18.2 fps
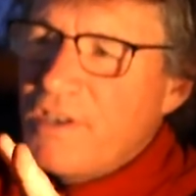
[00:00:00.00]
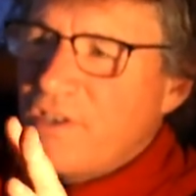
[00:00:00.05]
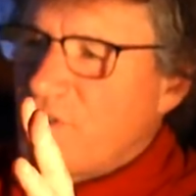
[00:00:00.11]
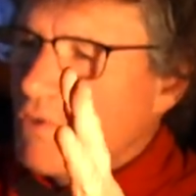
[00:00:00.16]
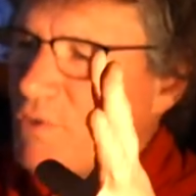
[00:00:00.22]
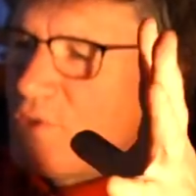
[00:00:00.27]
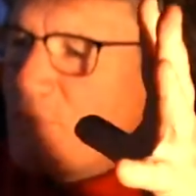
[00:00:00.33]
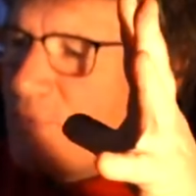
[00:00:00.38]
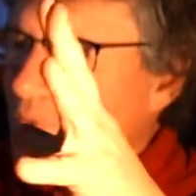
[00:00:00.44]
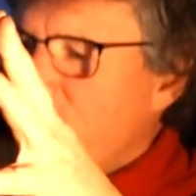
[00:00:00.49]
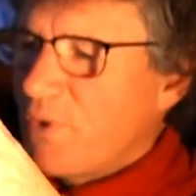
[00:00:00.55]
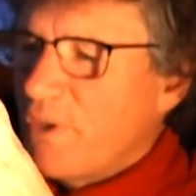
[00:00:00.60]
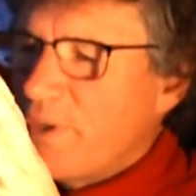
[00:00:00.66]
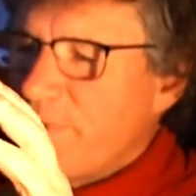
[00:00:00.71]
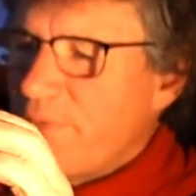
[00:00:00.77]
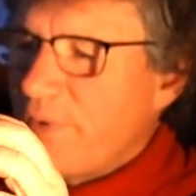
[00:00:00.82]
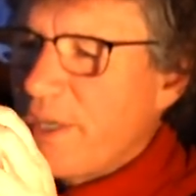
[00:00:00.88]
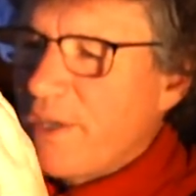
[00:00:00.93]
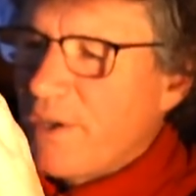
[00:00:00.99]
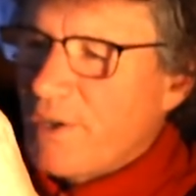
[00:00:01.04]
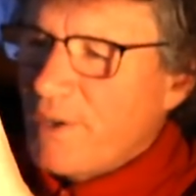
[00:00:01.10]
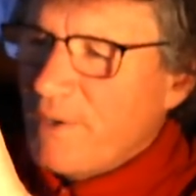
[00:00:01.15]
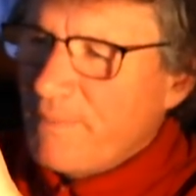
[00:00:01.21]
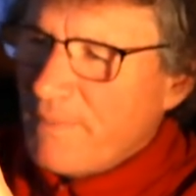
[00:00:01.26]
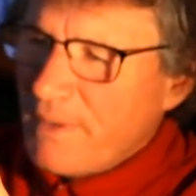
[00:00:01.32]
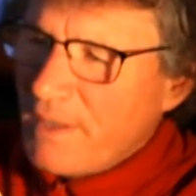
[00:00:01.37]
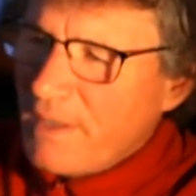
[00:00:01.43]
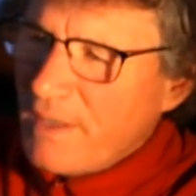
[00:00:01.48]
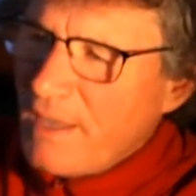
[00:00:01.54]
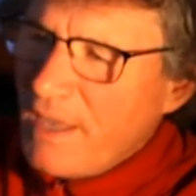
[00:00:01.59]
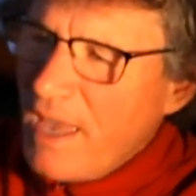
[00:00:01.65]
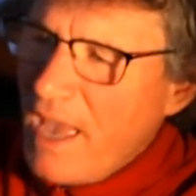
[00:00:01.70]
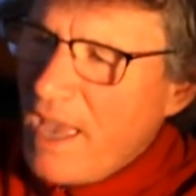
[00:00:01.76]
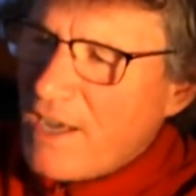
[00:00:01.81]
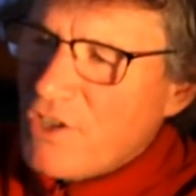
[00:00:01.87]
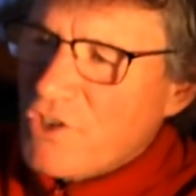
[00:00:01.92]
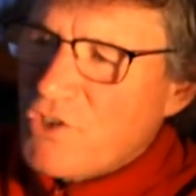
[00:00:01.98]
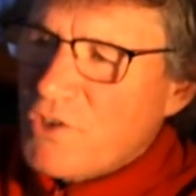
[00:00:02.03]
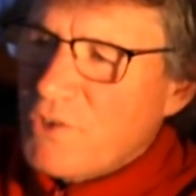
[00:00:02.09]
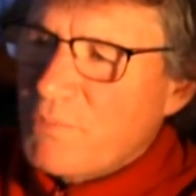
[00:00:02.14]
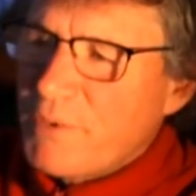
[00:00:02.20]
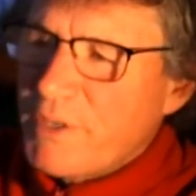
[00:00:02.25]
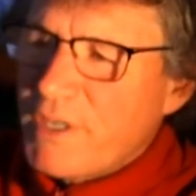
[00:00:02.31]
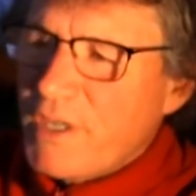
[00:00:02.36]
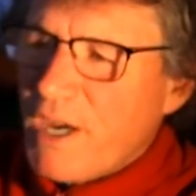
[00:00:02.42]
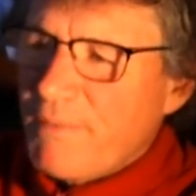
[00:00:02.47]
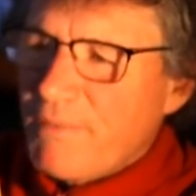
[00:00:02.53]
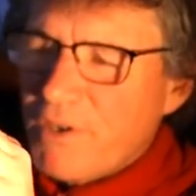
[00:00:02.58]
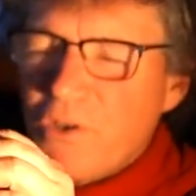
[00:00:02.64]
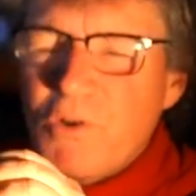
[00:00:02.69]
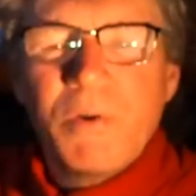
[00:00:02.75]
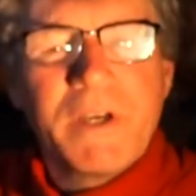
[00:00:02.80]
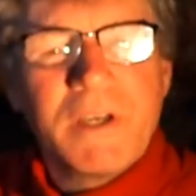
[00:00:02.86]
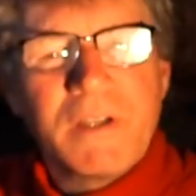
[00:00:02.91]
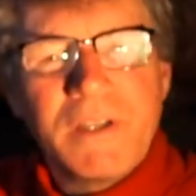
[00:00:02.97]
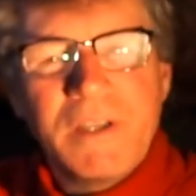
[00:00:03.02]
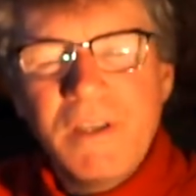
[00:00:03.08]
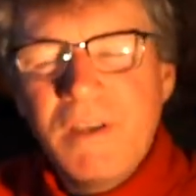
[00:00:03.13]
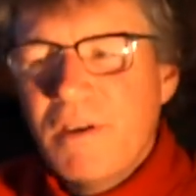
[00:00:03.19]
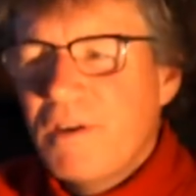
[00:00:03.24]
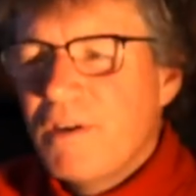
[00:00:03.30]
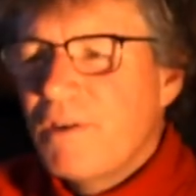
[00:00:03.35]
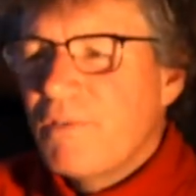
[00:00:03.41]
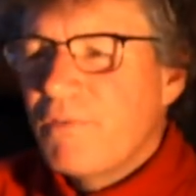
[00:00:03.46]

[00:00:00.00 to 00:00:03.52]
so it's full of vigor and it should recover quickly